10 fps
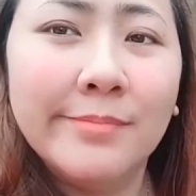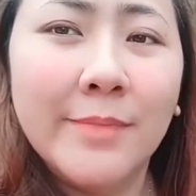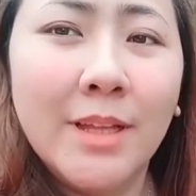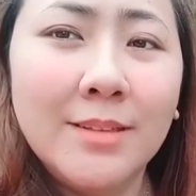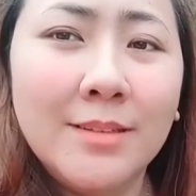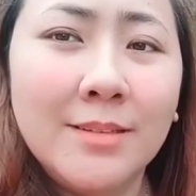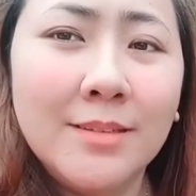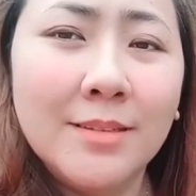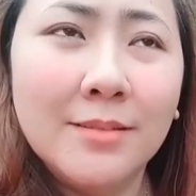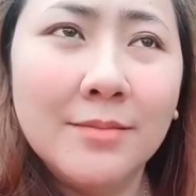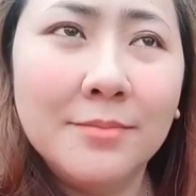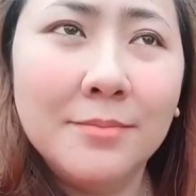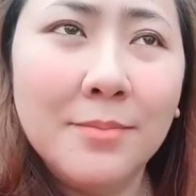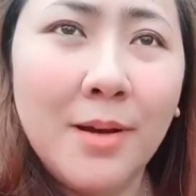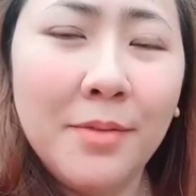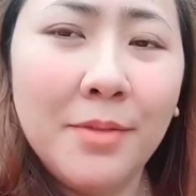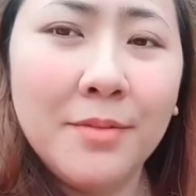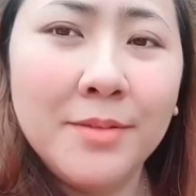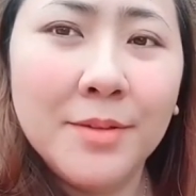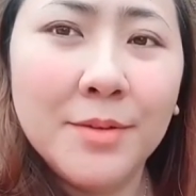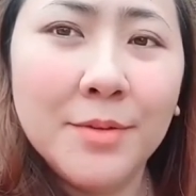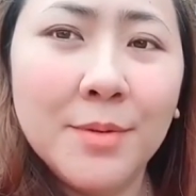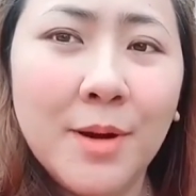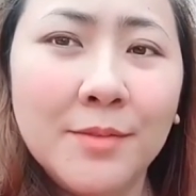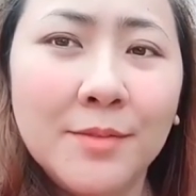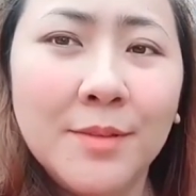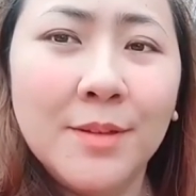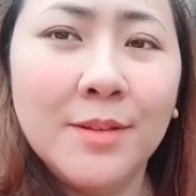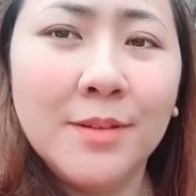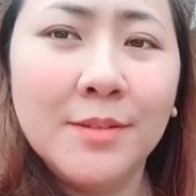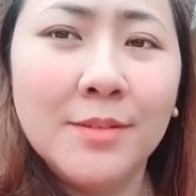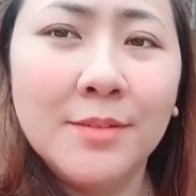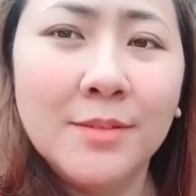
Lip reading: It's month two of the